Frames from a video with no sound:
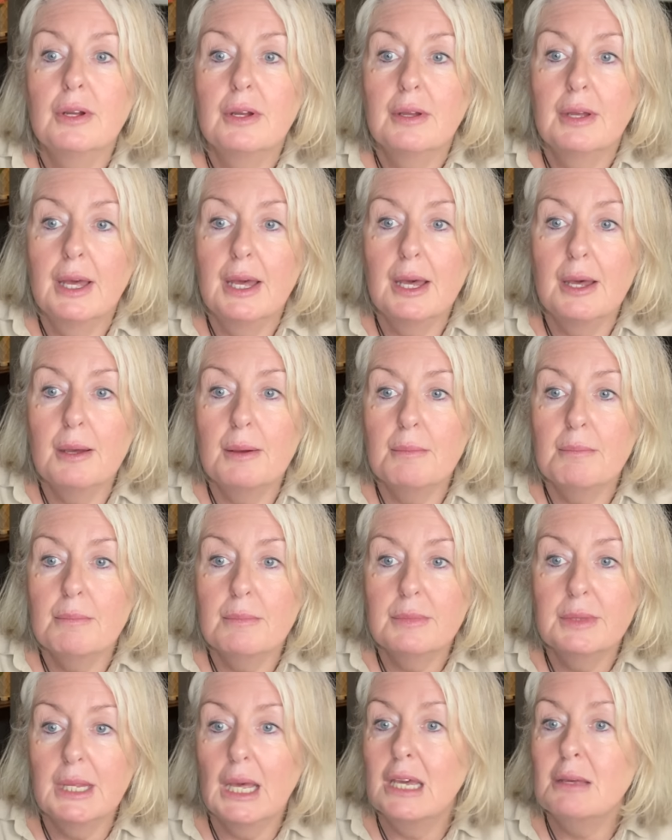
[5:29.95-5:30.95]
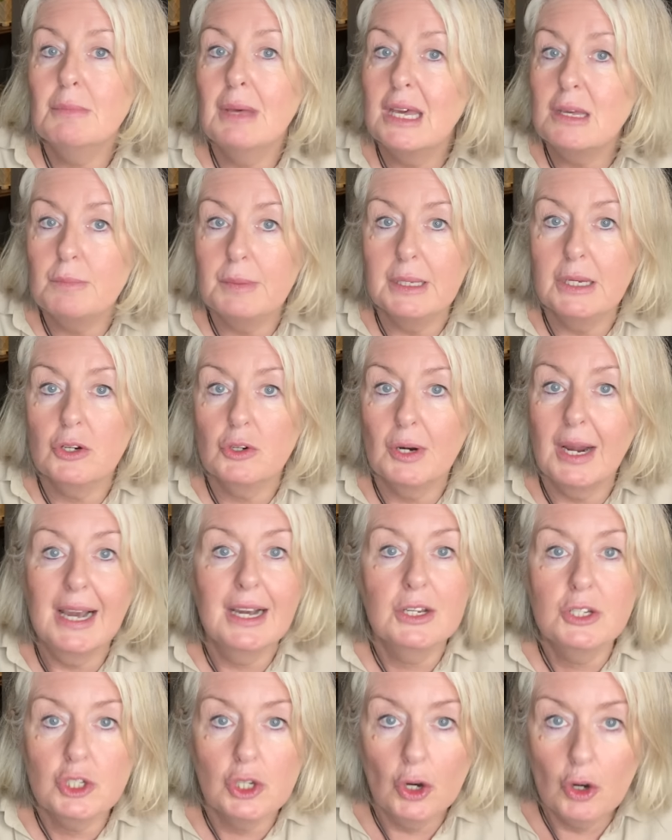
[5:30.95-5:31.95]
Um, they may be
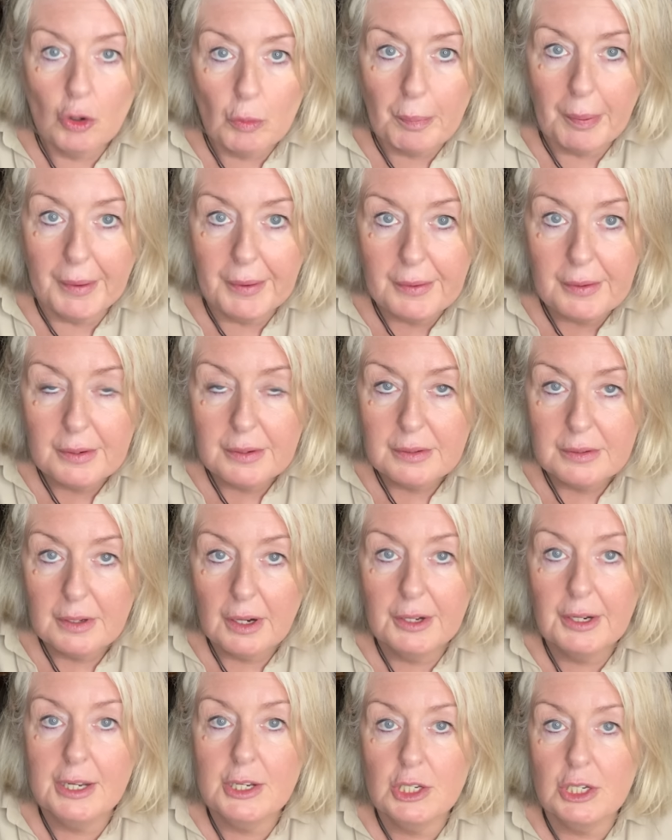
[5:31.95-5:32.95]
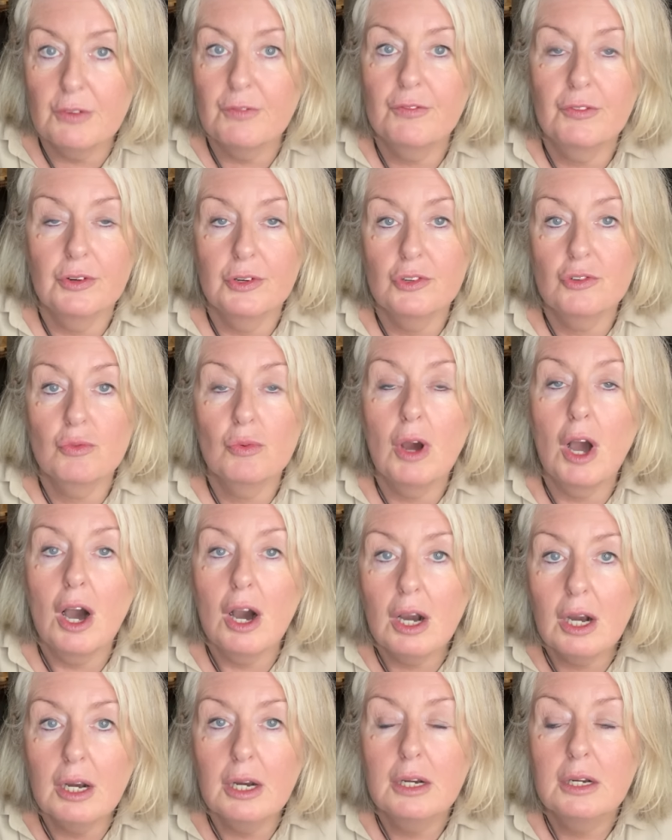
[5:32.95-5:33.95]
cracked open on a different
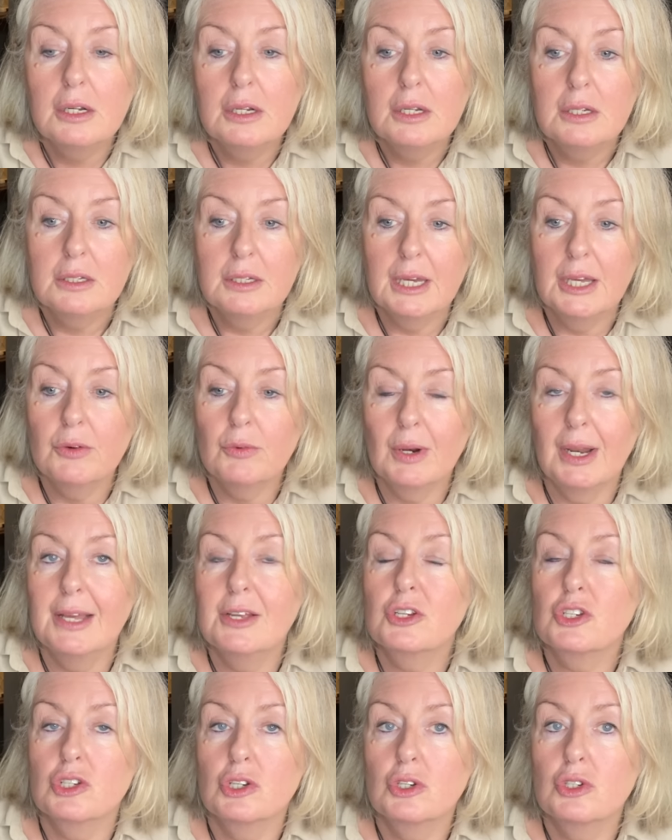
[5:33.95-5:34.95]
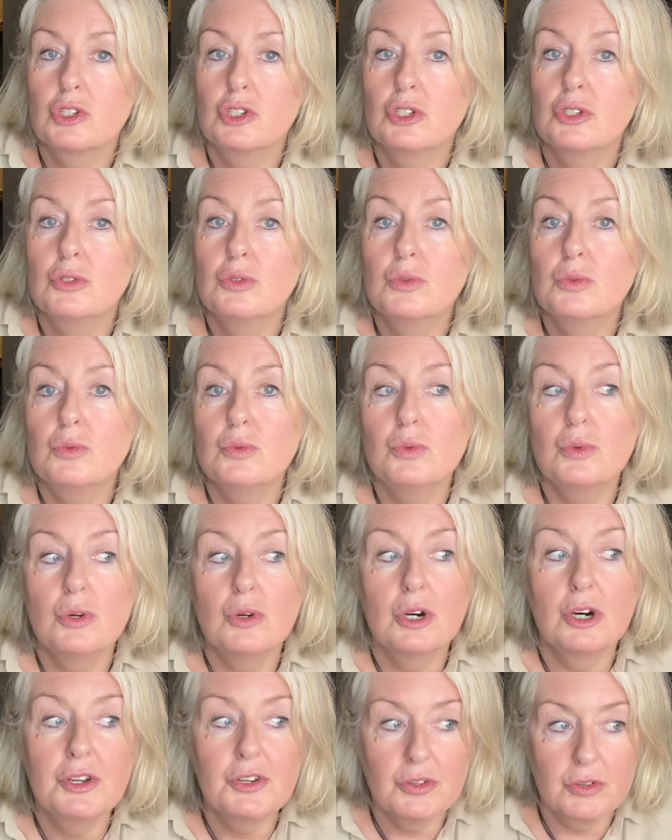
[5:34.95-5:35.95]
rock in relation to
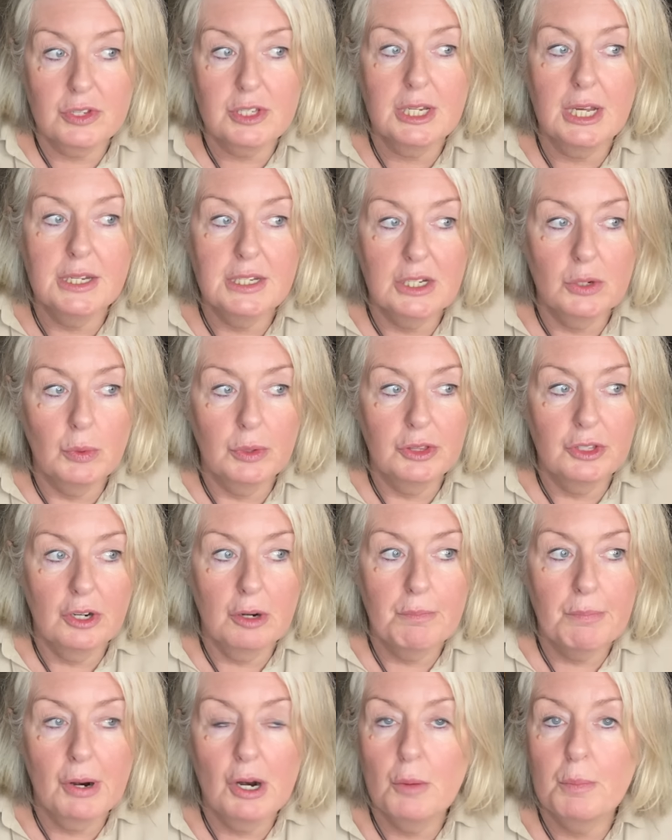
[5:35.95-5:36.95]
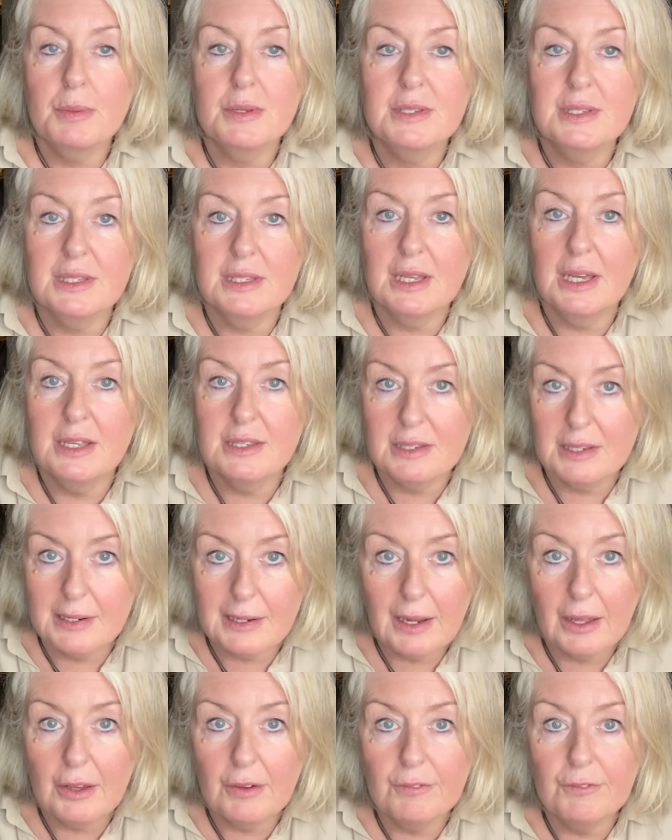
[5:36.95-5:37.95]
understanding what their purpose is in
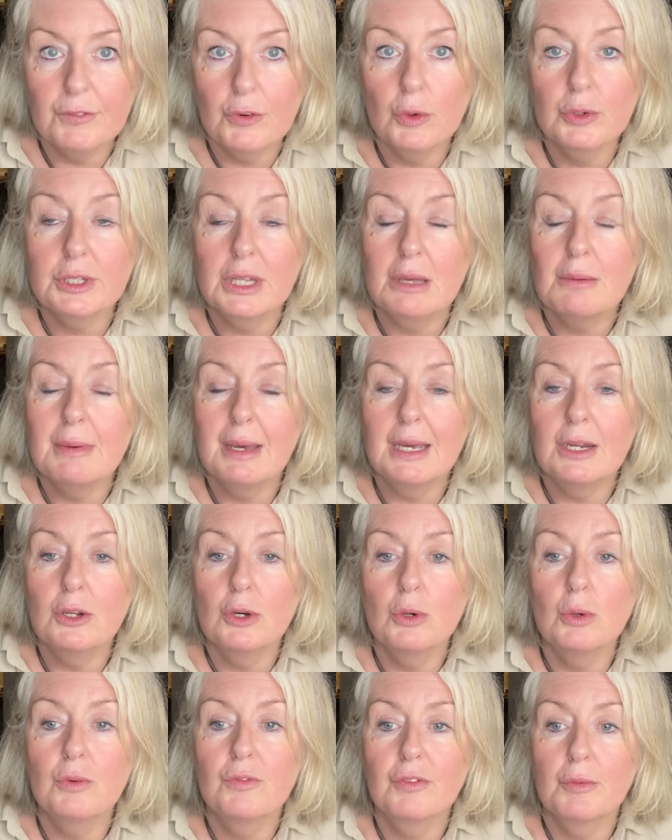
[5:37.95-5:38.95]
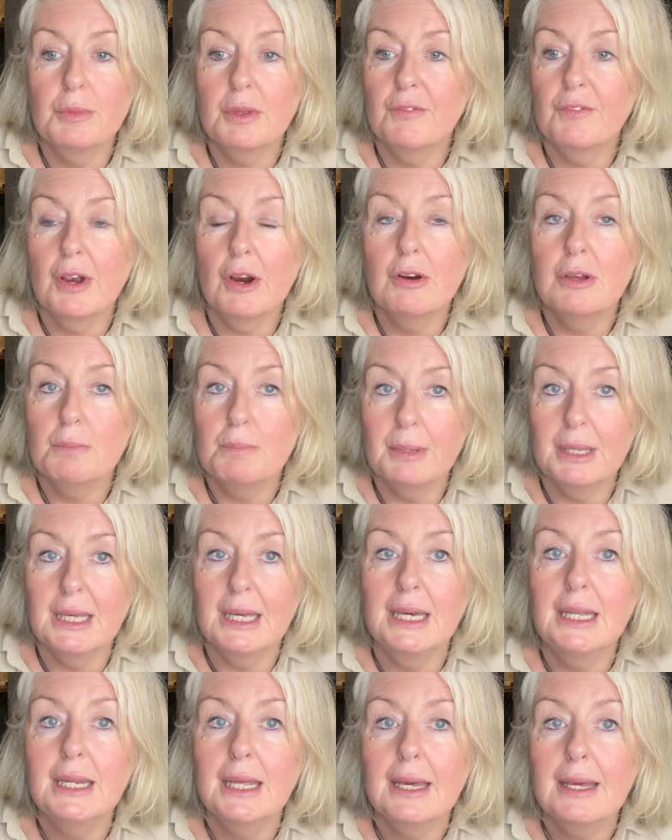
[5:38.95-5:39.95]
life, or they may know from the very
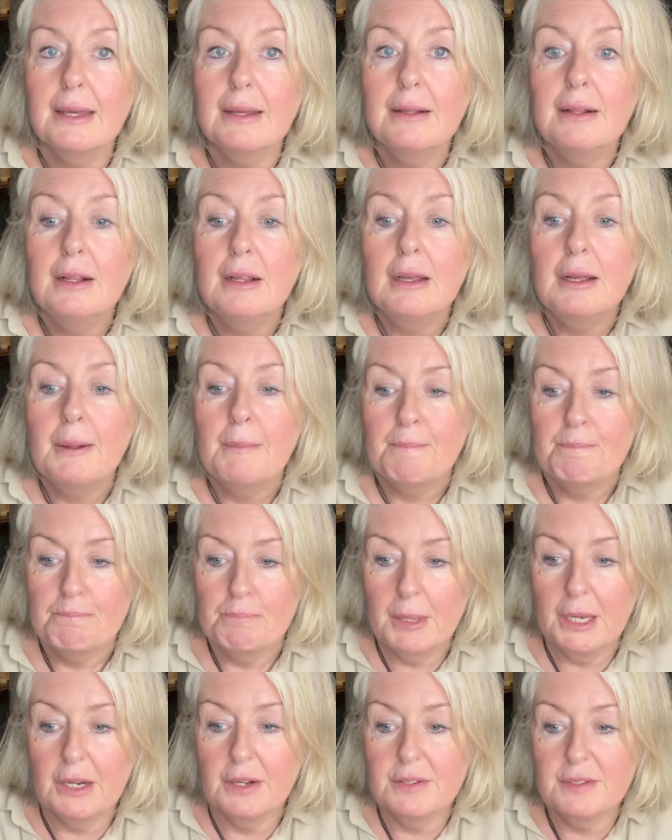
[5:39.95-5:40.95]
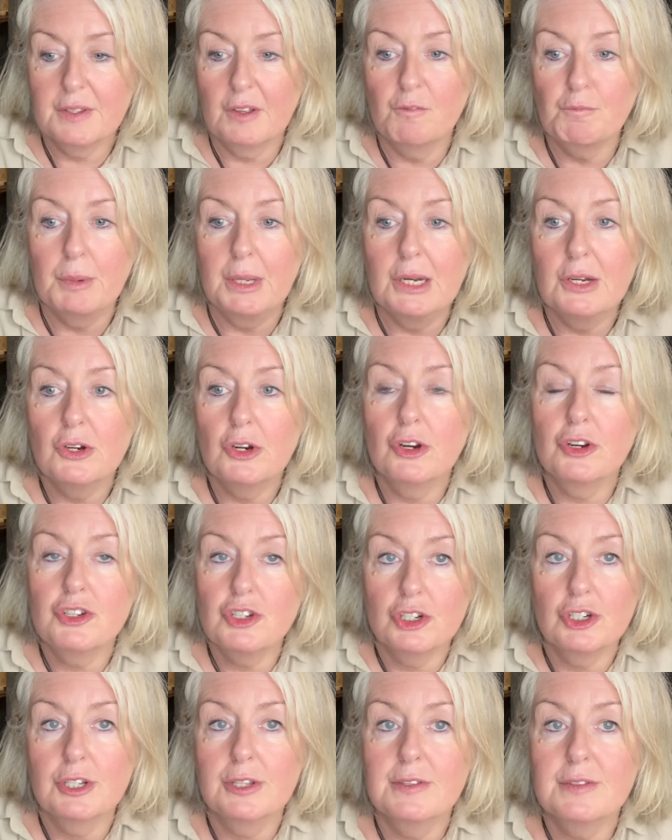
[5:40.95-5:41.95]
beginning because they've been
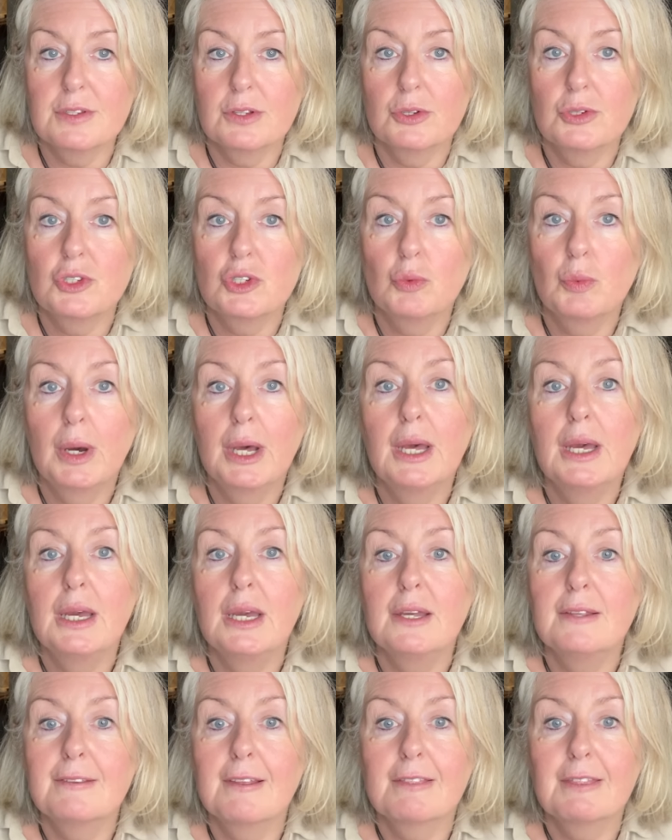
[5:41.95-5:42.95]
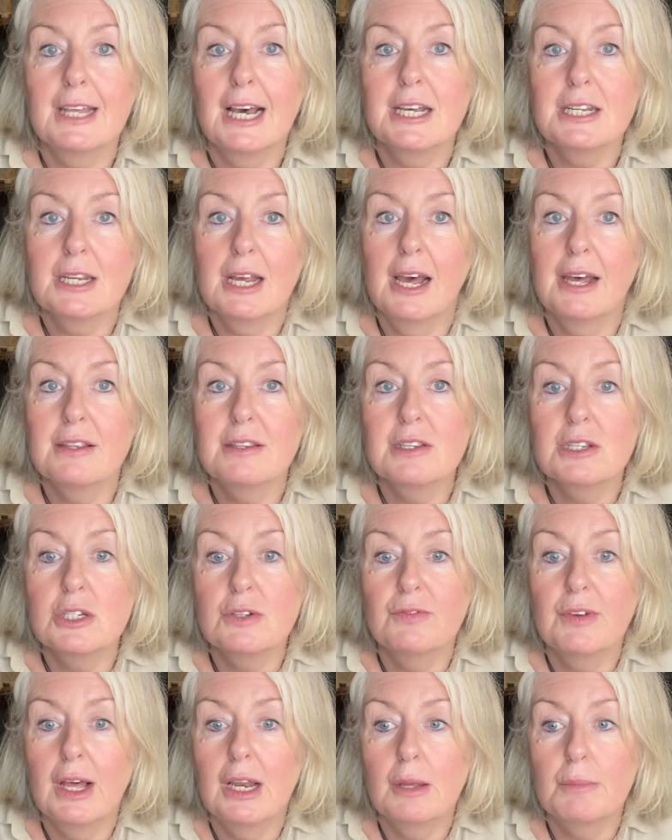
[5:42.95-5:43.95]
nurtured in such a way that that has
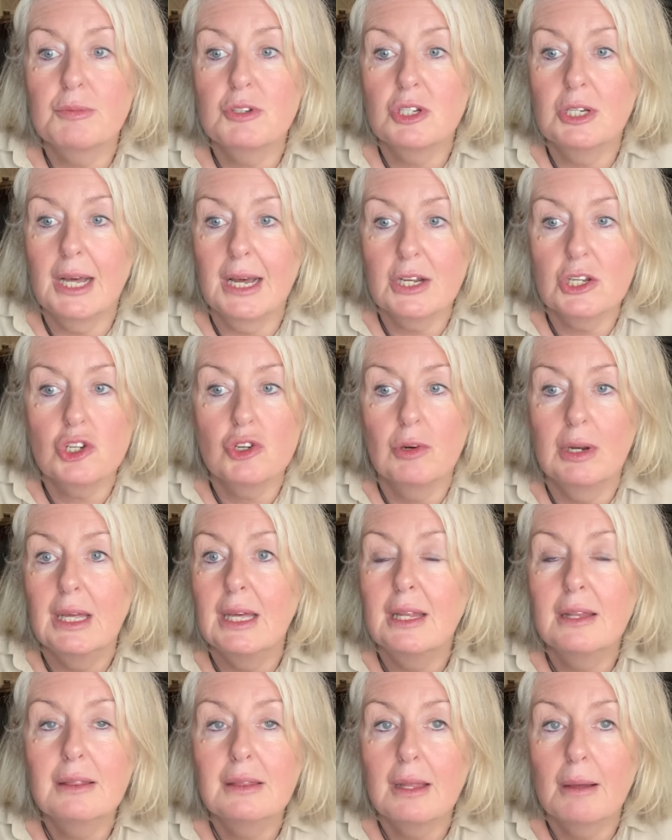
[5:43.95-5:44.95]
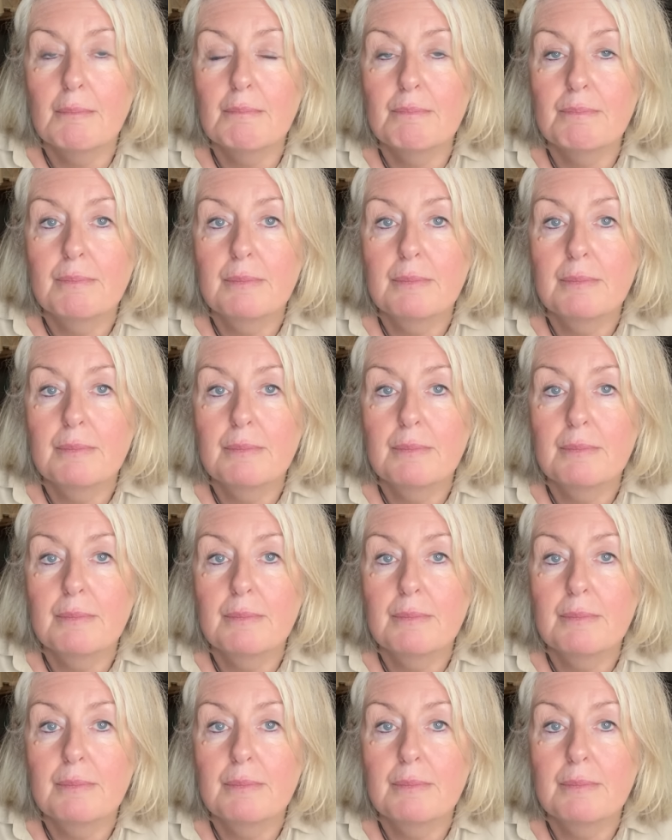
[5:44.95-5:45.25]
developed naturally in them.